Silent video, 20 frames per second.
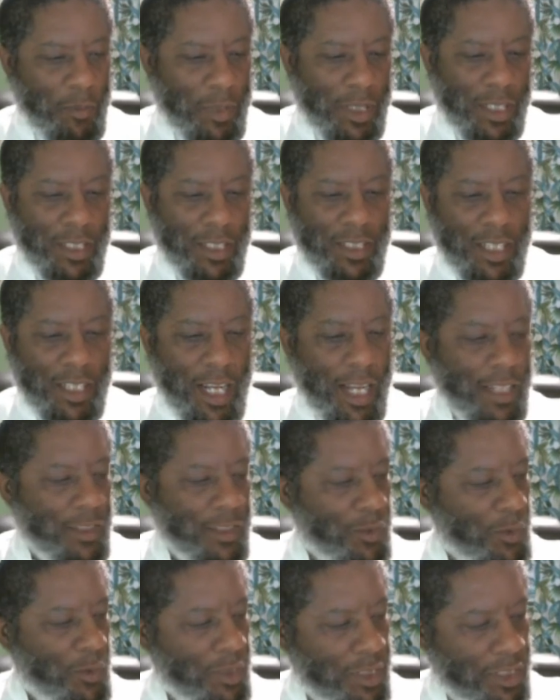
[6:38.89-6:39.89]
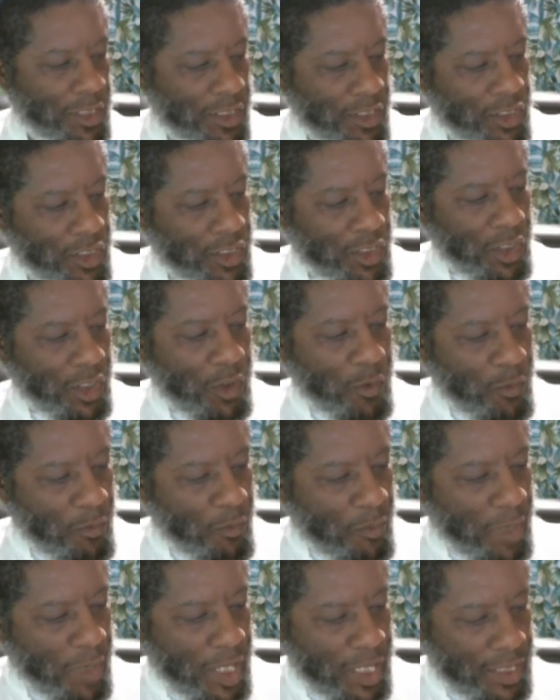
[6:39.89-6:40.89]
But the challenge was there's so
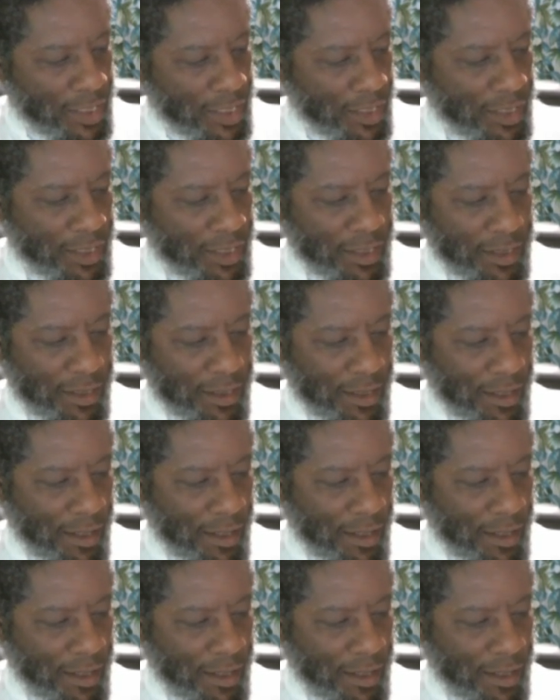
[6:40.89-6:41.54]
much